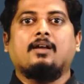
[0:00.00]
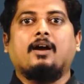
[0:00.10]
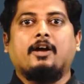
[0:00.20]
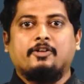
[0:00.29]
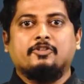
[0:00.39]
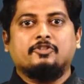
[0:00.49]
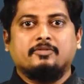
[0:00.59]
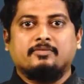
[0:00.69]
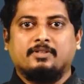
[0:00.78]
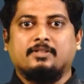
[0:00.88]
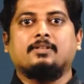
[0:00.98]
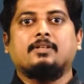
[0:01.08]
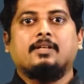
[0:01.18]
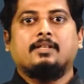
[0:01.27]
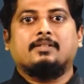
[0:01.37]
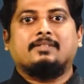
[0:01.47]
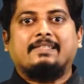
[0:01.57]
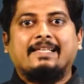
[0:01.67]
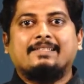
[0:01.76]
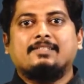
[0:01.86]
ing word. The
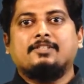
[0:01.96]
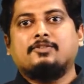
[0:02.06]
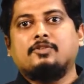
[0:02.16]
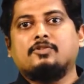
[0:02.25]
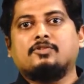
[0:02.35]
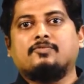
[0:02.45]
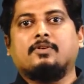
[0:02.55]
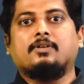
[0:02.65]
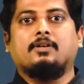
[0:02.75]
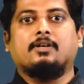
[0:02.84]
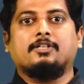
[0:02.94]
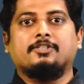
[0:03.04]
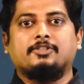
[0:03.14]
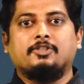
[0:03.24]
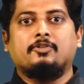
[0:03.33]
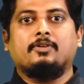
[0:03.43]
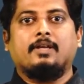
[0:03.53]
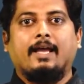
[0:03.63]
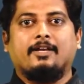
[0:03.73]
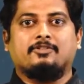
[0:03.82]
tense is used for a continuing
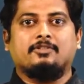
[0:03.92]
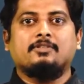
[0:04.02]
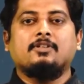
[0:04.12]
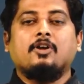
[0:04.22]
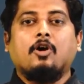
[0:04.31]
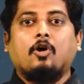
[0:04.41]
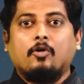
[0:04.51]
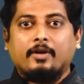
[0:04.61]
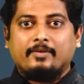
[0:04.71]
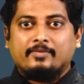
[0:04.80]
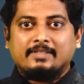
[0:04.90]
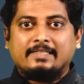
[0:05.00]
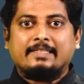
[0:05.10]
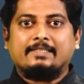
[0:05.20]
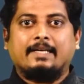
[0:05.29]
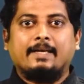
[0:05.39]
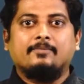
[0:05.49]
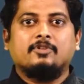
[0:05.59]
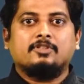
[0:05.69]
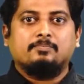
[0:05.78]
action or event in a
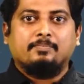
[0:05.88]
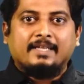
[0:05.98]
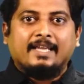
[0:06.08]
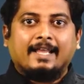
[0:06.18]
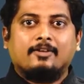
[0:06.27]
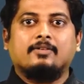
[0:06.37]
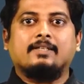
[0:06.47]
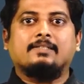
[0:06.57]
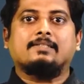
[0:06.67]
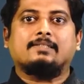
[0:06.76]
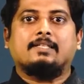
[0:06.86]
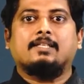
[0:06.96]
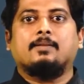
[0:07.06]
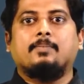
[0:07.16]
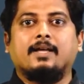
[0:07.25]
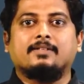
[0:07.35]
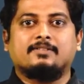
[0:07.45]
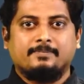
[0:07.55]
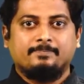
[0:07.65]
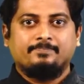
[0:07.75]
time which began or existed in the
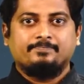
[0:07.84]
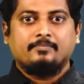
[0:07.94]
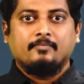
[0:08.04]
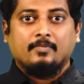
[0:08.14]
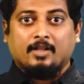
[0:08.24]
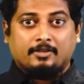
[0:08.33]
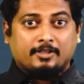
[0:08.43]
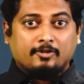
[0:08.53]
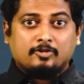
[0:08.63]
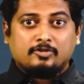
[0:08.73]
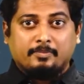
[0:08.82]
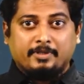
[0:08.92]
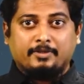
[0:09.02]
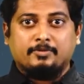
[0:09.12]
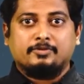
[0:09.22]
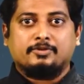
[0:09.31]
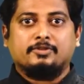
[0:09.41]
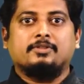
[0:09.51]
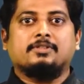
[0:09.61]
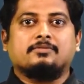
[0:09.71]
past. It can also be used
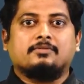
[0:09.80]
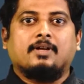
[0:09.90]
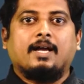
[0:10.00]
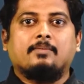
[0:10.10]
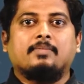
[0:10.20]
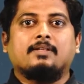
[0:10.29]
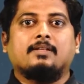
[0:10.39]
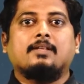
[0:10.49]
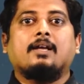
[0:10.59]
to describe an